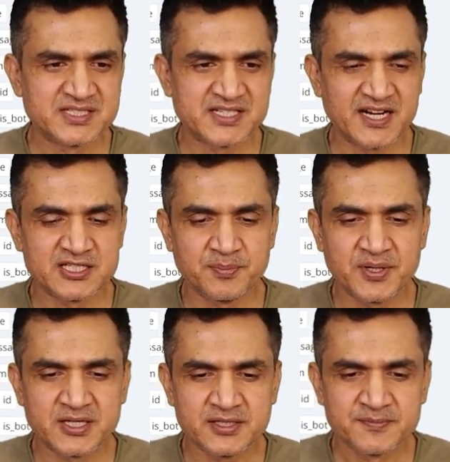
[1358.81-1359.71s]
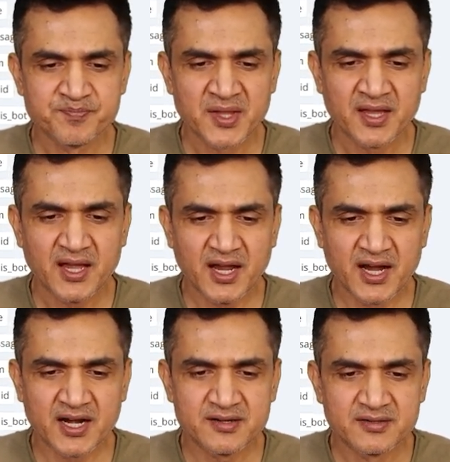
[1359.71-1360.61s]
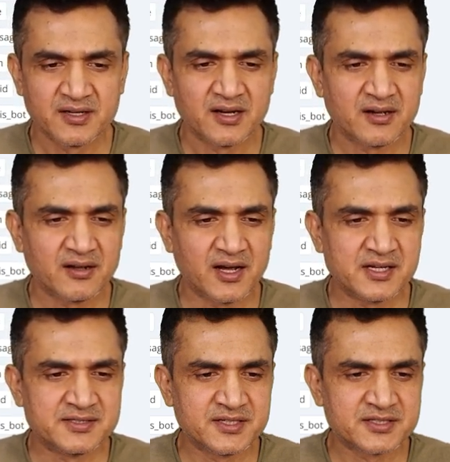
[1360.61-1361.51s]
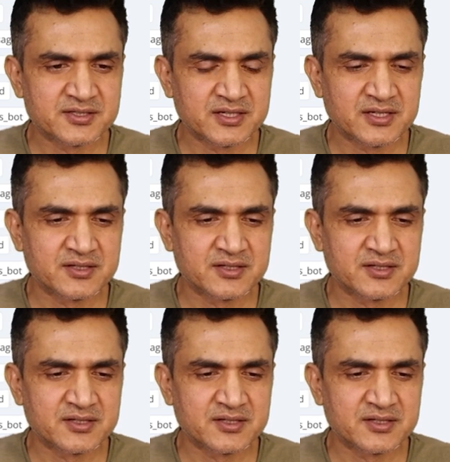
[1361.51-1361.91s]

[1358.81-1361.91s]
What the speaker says: chat GPT, and I'll just